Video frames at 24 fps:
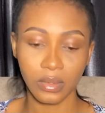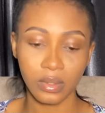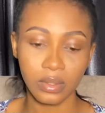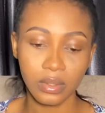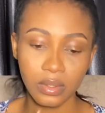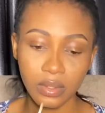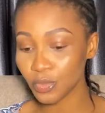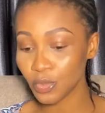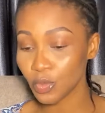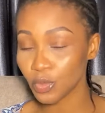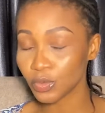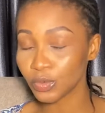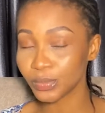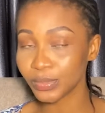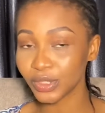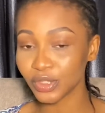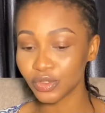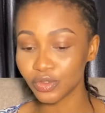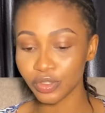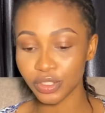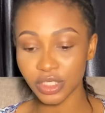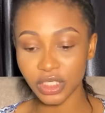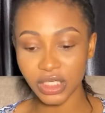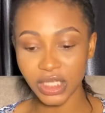We'll be
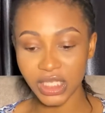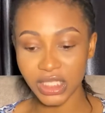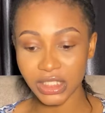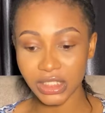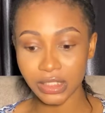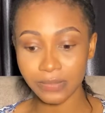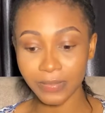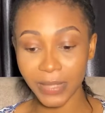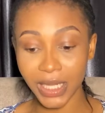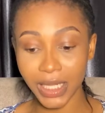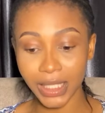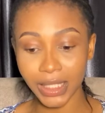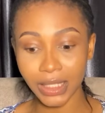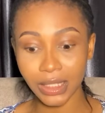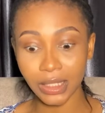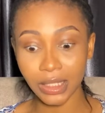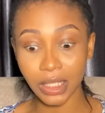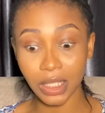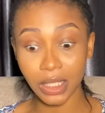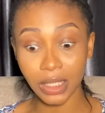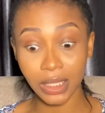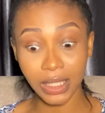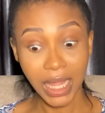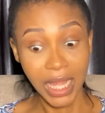doing is my
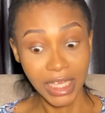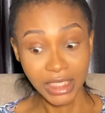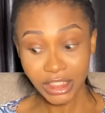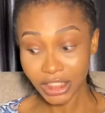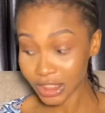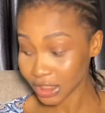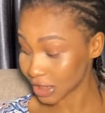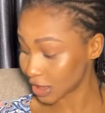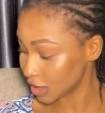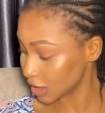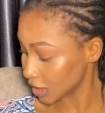lashes.